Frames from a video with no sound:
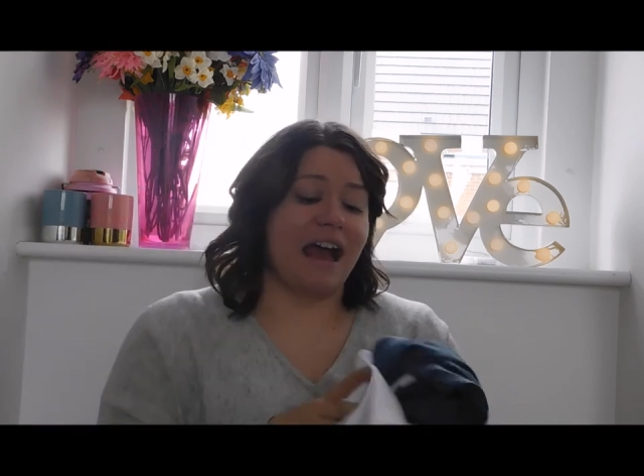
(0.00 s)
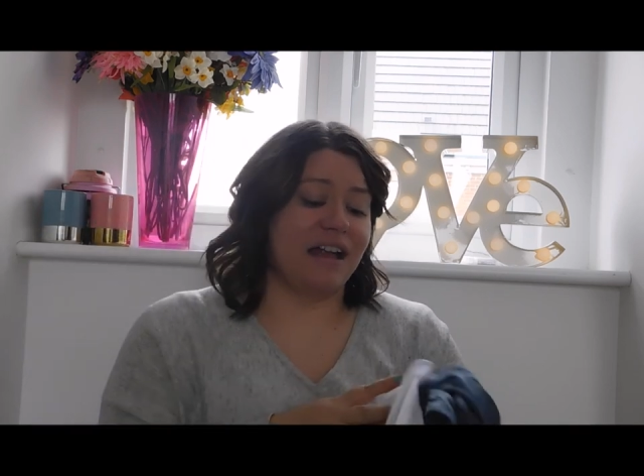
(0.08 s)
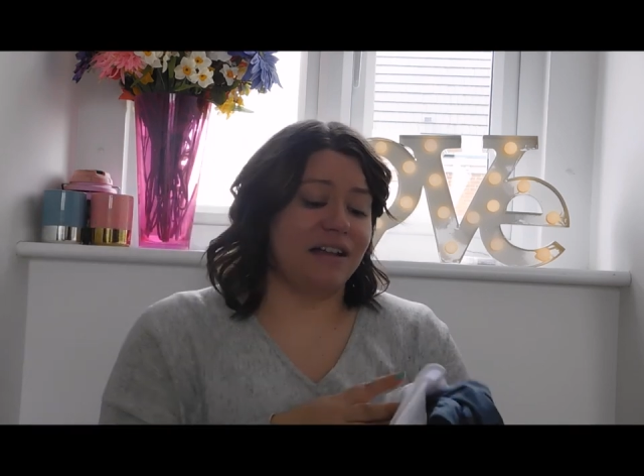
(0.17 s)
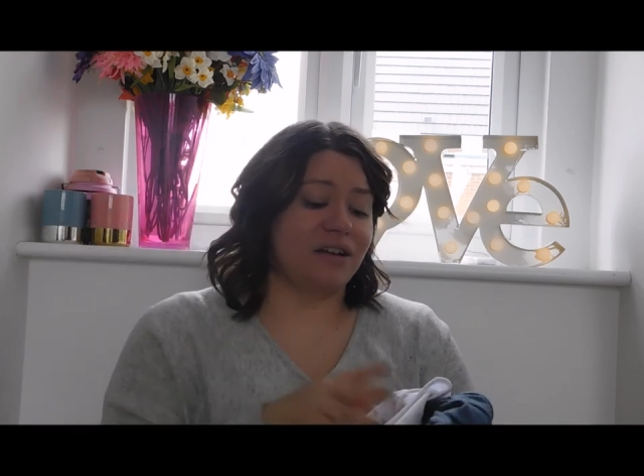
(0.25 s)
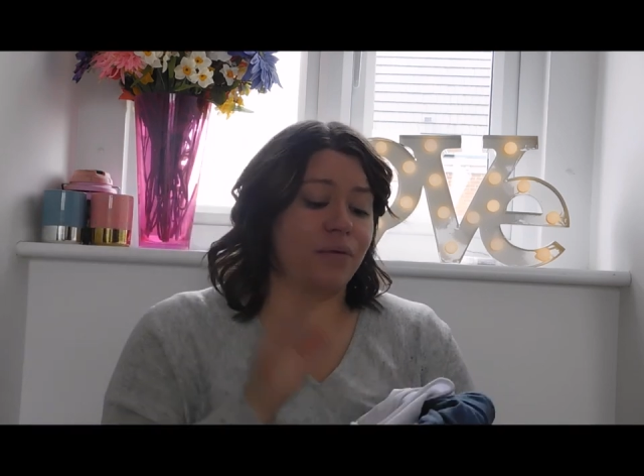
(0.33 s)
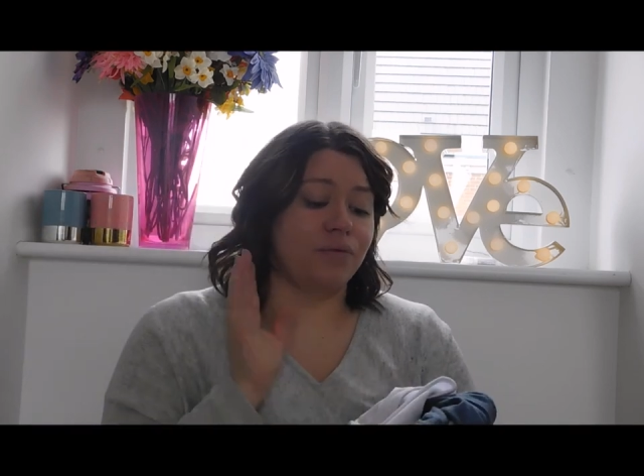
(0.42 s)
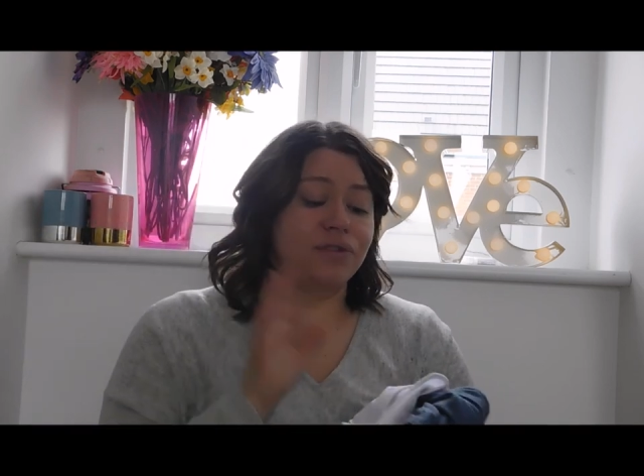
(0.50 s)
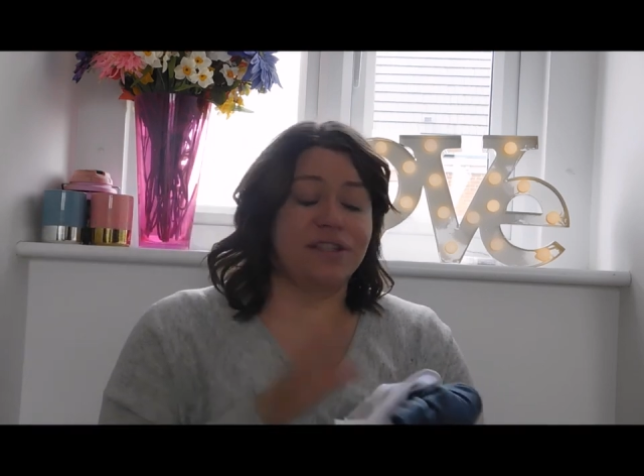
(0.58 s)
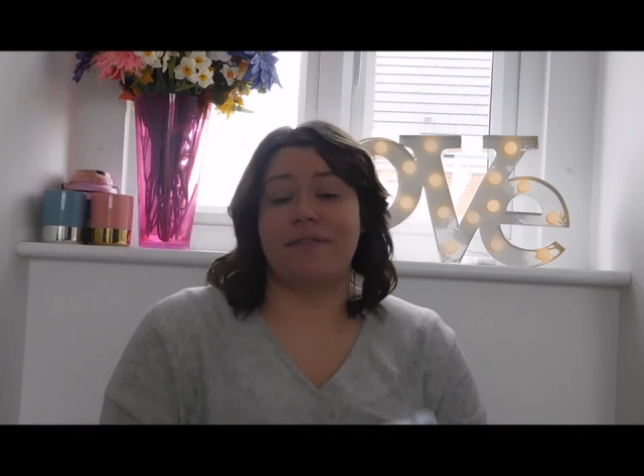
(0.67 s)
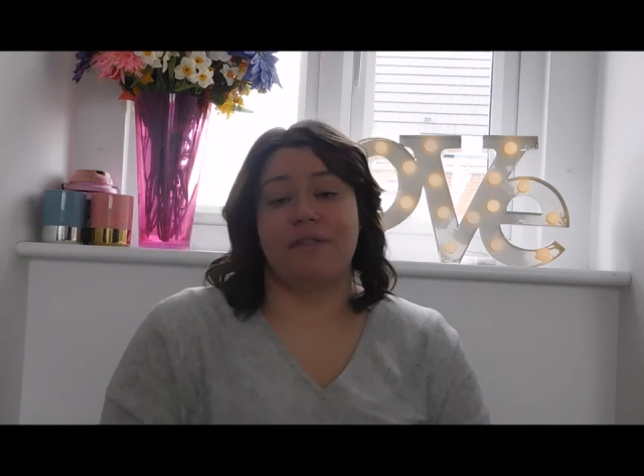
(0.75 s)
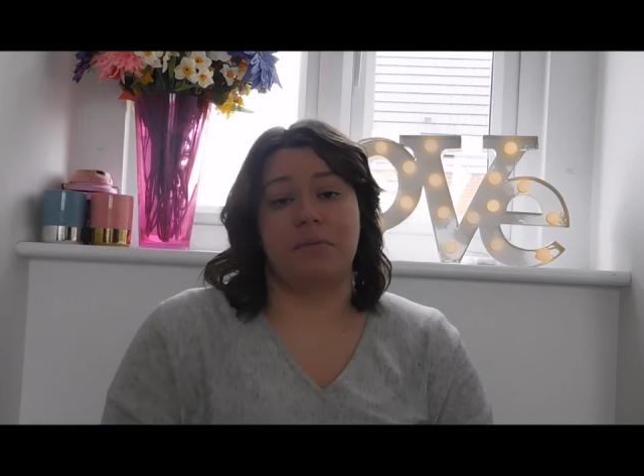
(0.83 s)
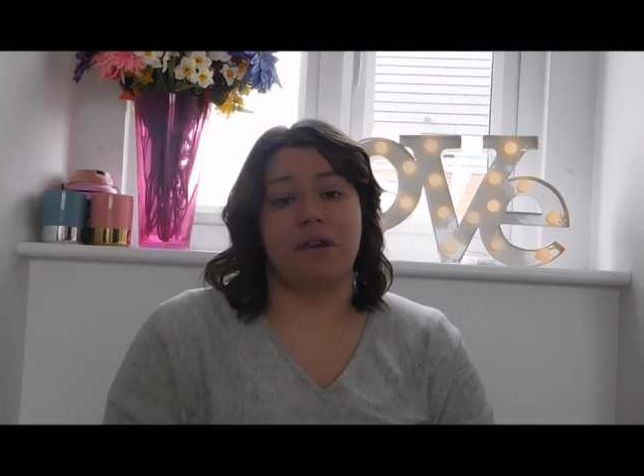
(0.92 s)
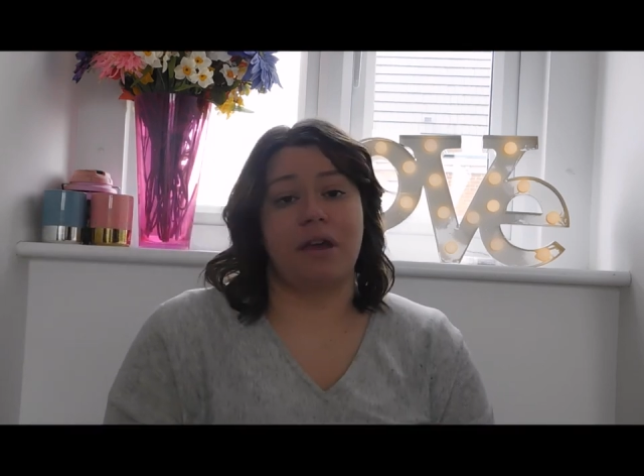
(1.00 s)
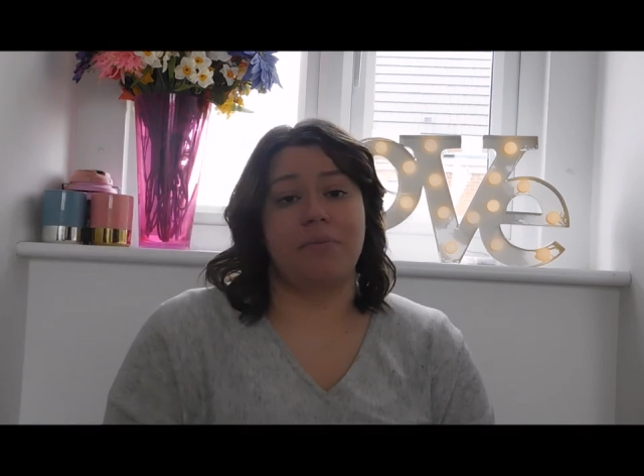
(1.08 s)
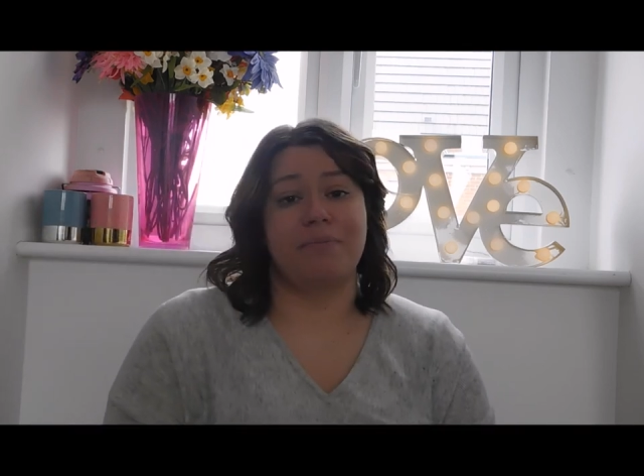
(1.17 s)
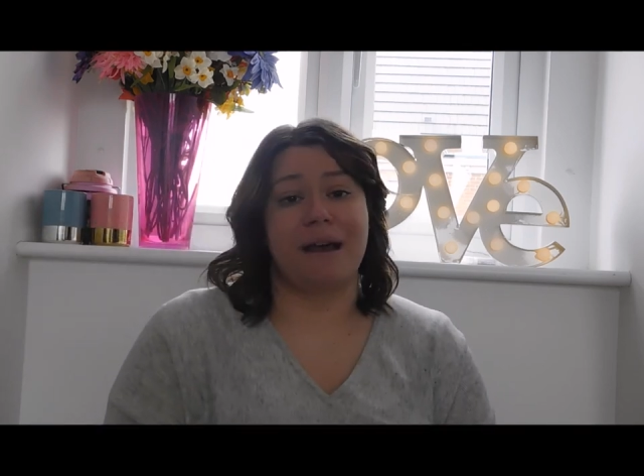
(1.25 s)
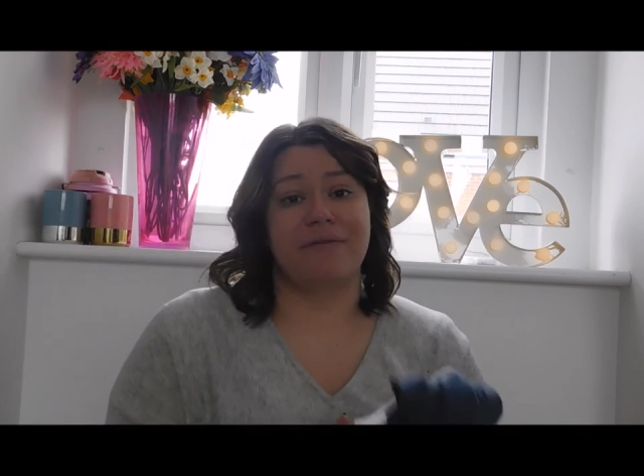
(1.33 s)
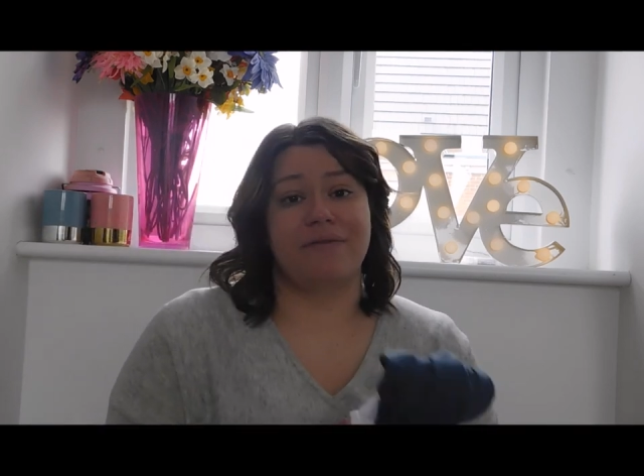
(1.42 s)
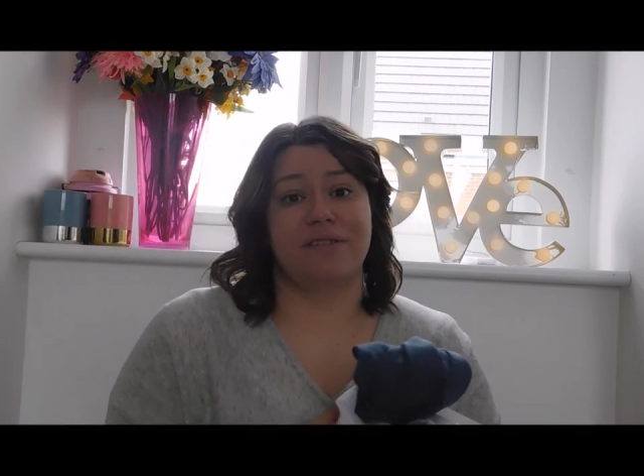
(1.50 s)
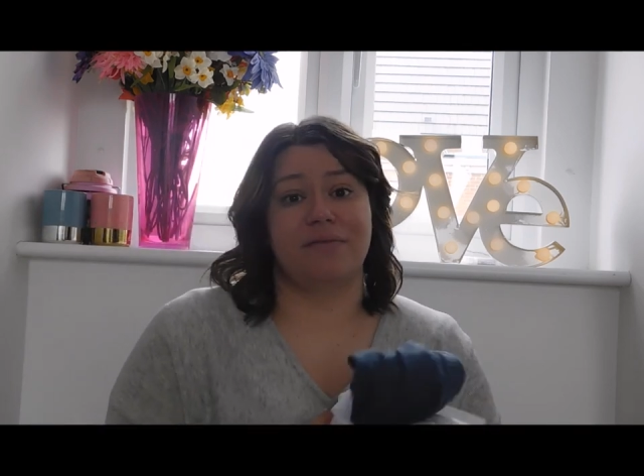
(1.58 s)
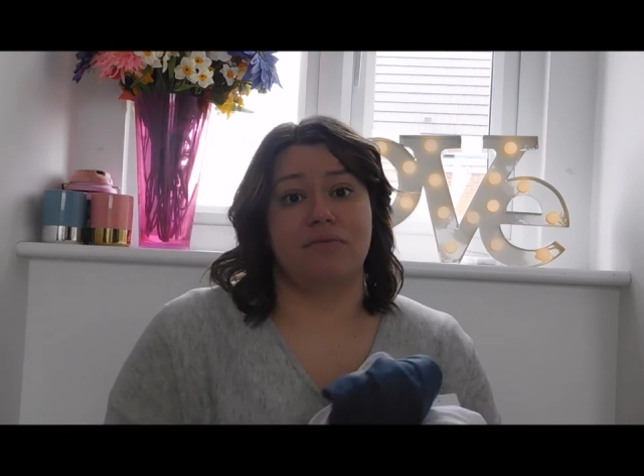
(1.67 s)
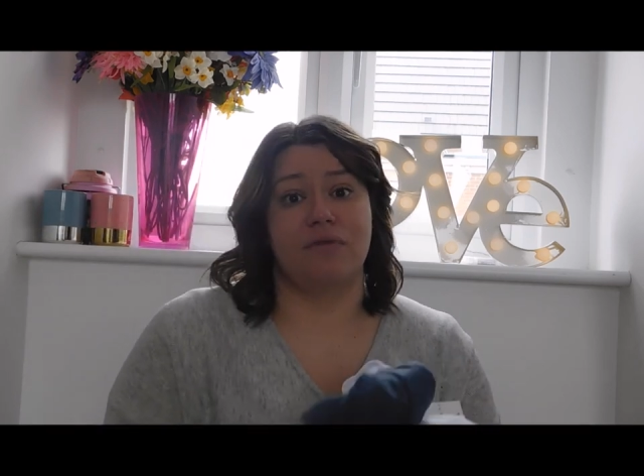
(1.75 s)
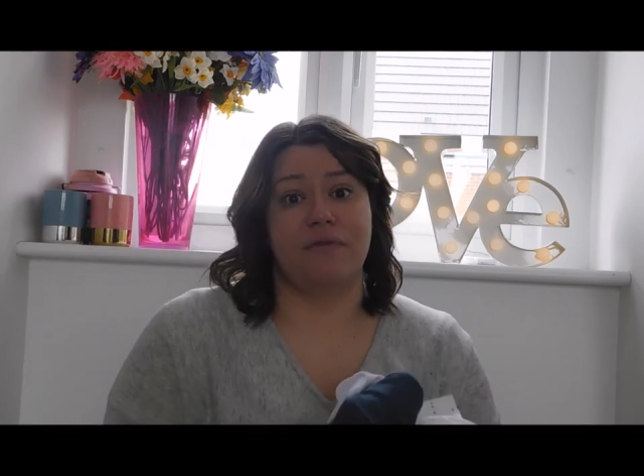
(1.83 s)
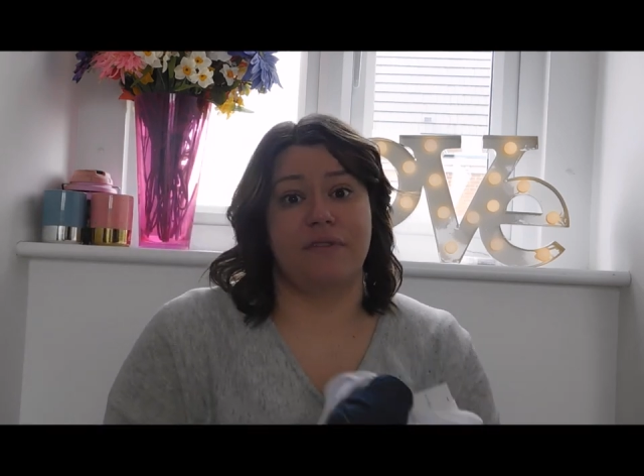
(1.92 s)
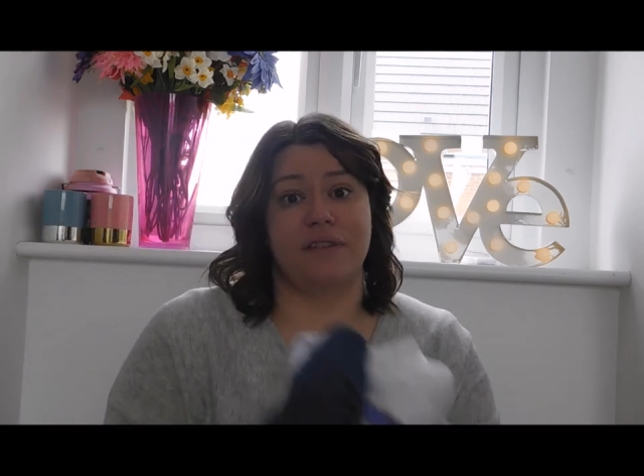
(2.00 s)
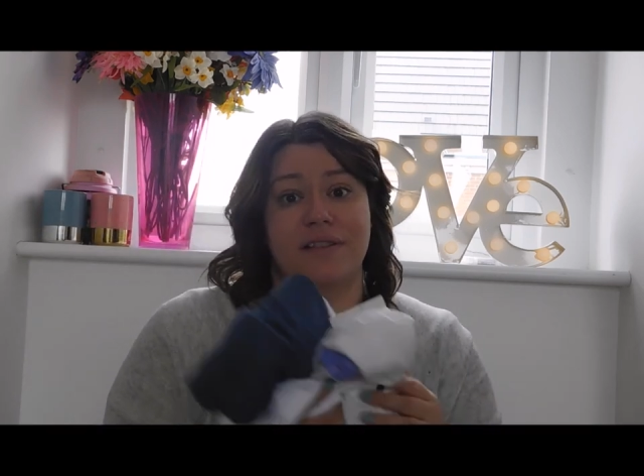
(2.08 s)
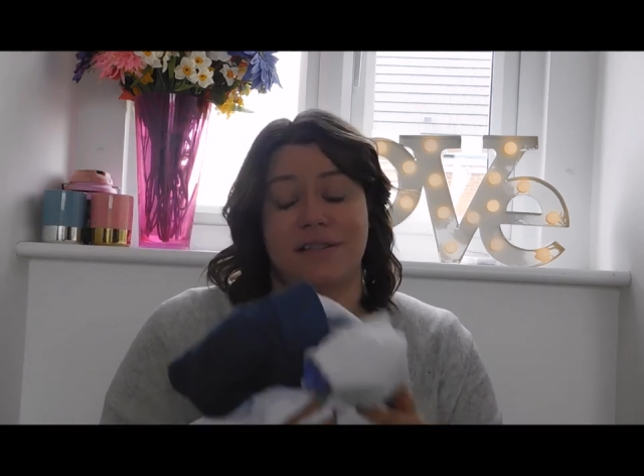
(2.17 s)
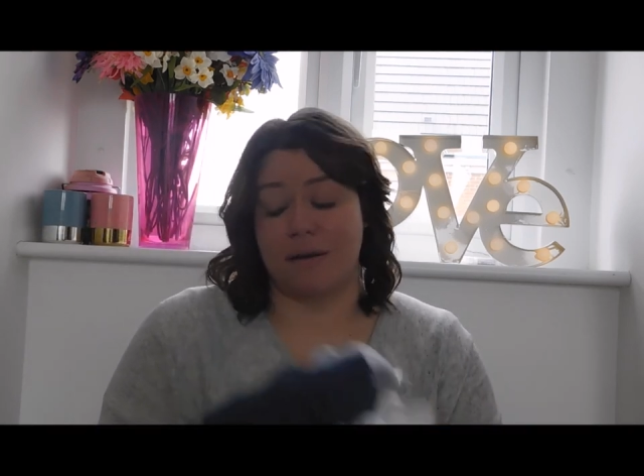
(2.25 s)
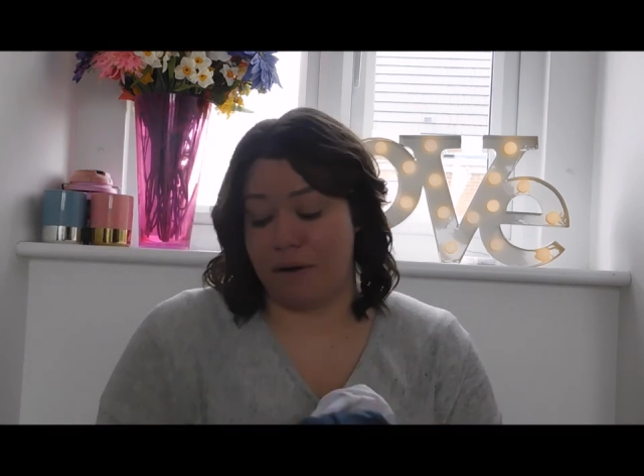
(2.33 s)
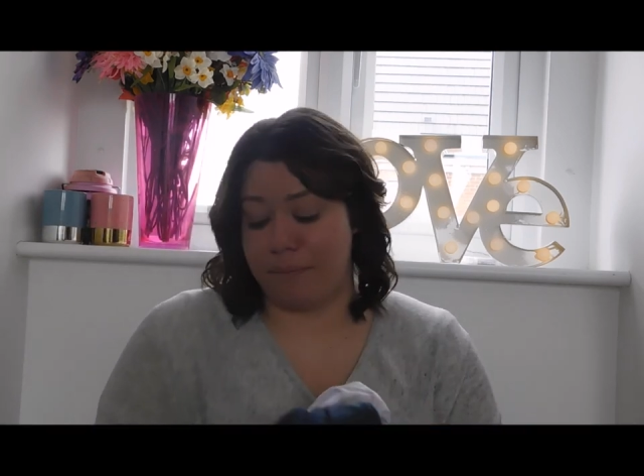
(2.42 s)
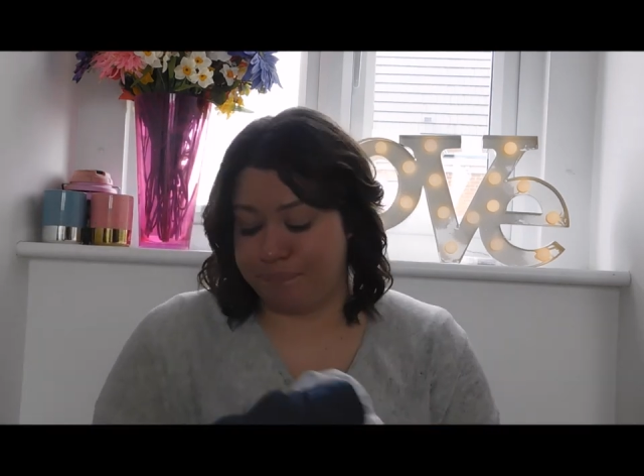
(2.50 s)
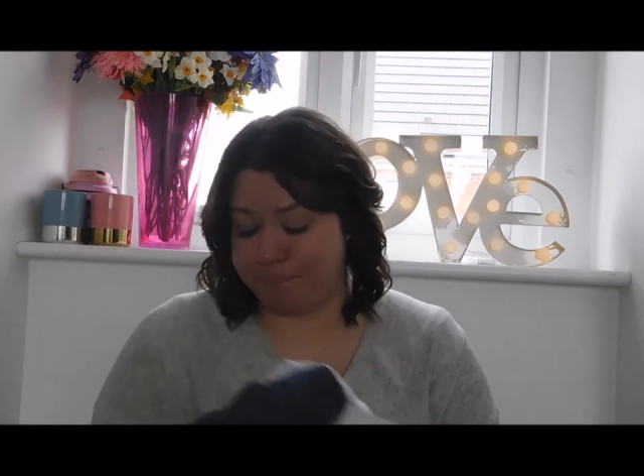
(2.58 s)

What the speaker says: And I will definitely be going back for some more for the summer.